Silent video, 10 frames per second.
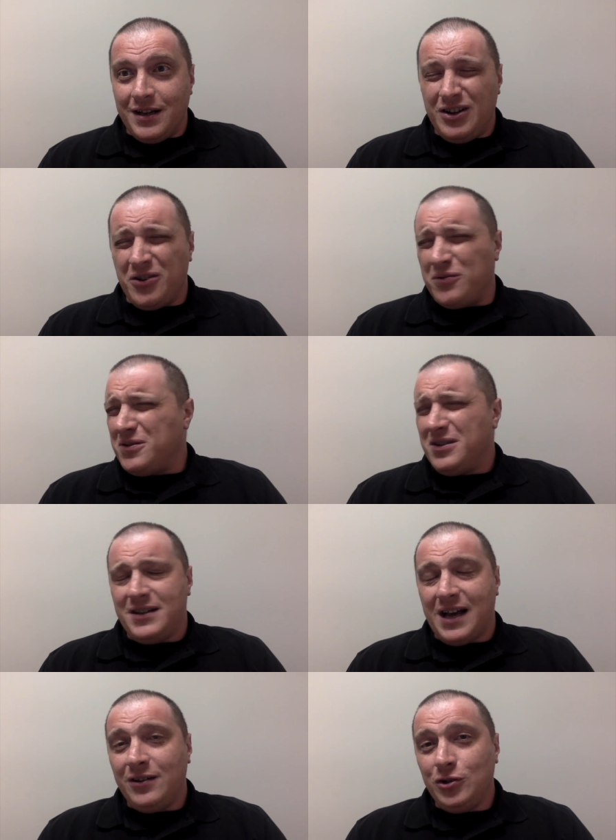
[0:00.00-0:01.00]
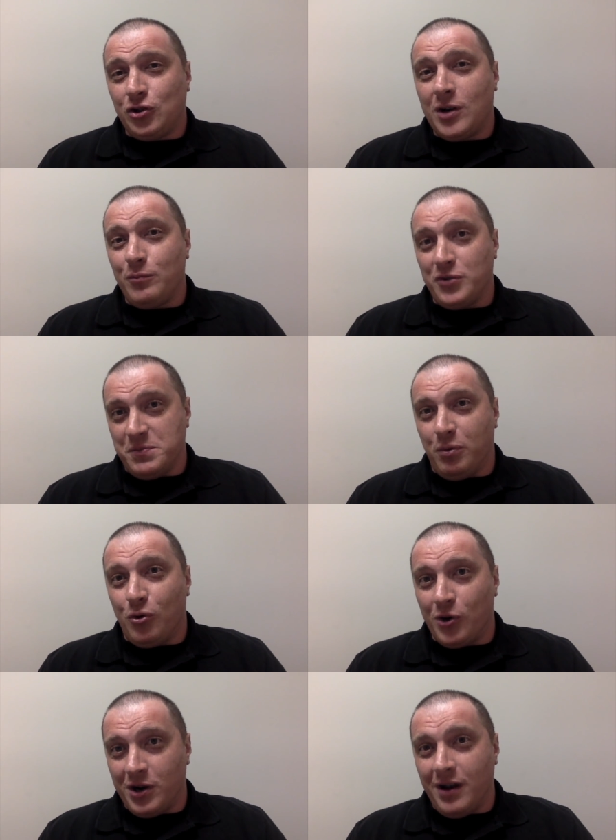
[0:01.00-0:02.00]
No. Donald Trump was
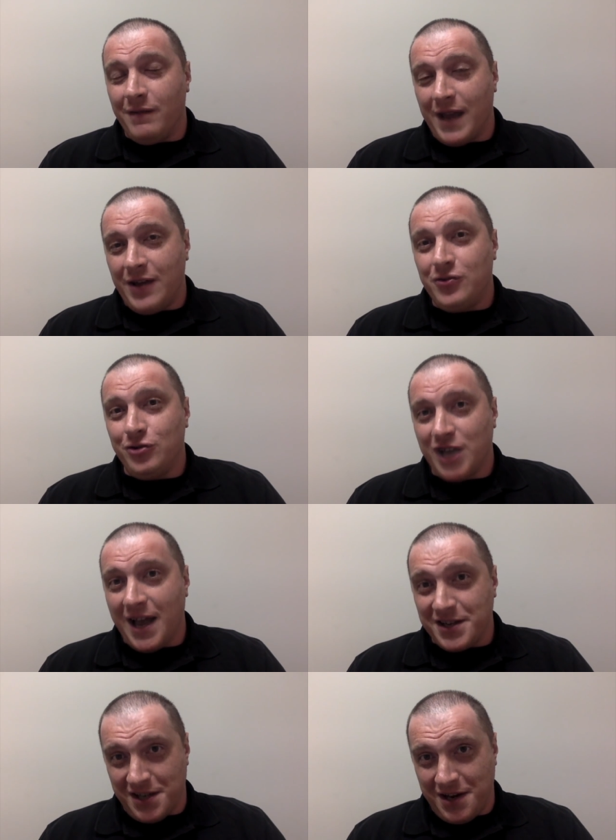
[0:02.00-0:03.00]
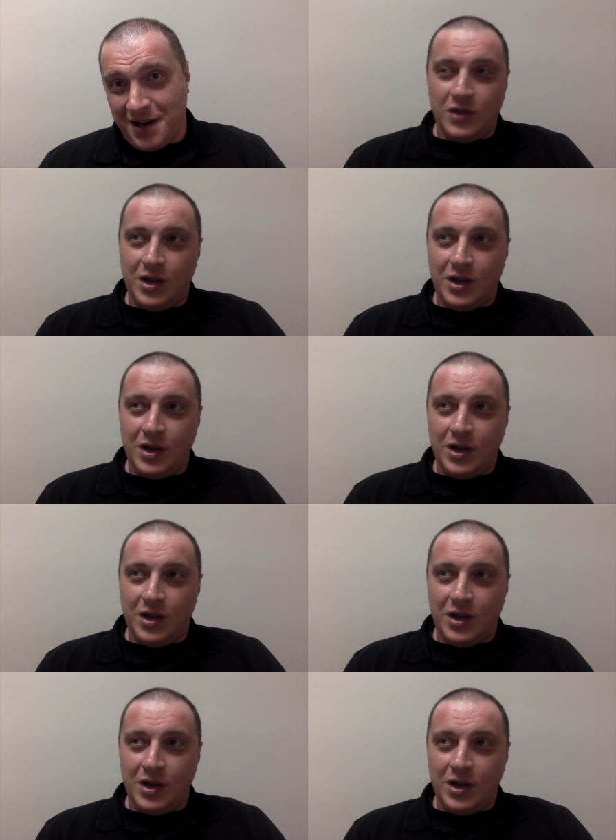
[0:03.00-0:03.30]
born of Andrew Jackson.